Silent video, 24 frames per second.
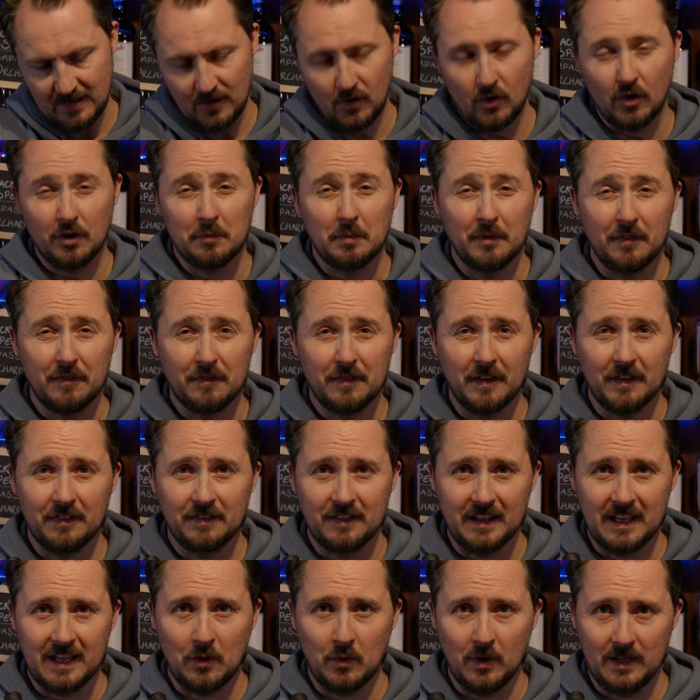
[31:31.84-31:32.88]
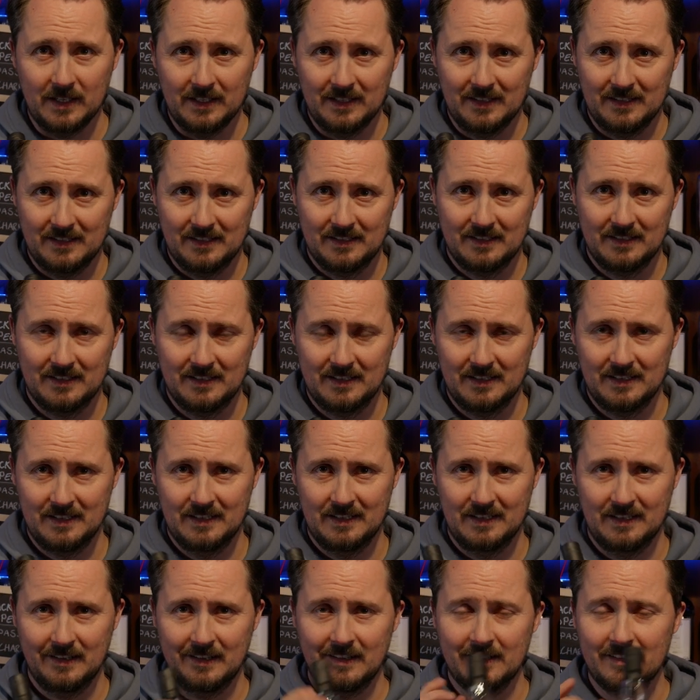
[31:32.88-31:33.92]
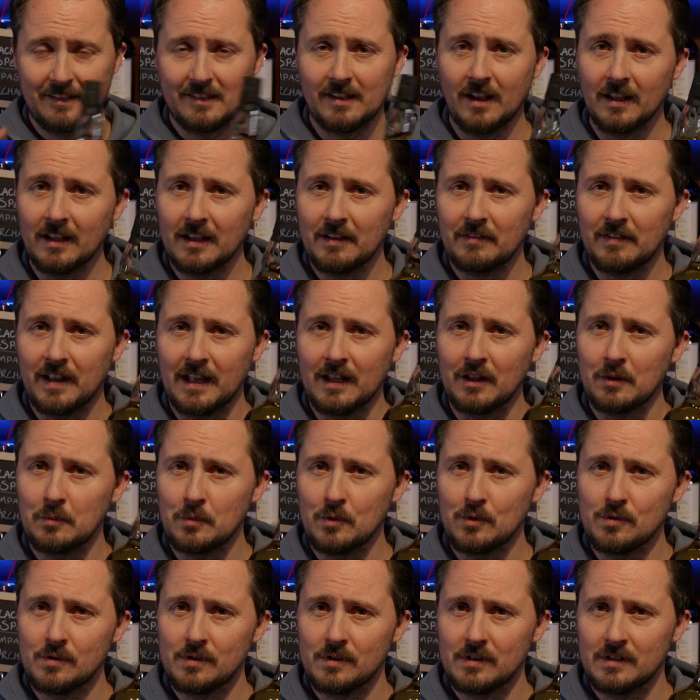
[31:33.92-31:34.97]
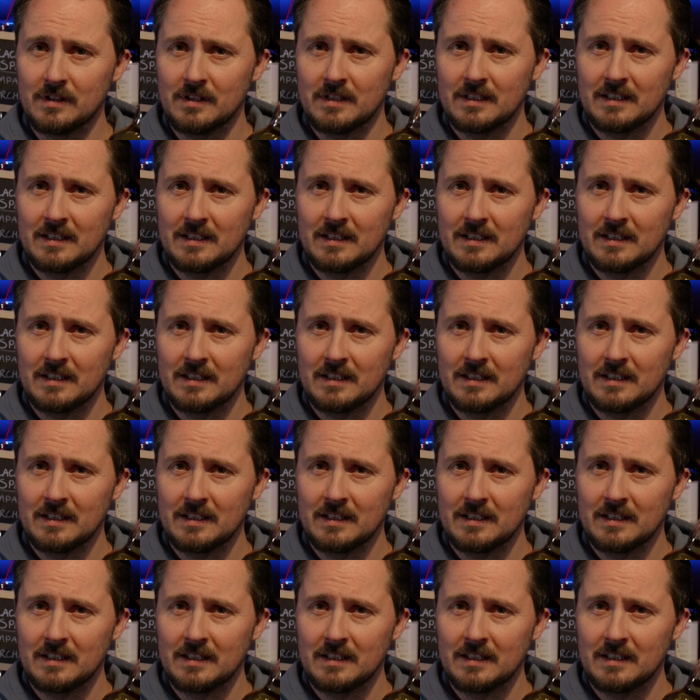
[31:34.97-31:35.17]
Cost me 50 quid. Still available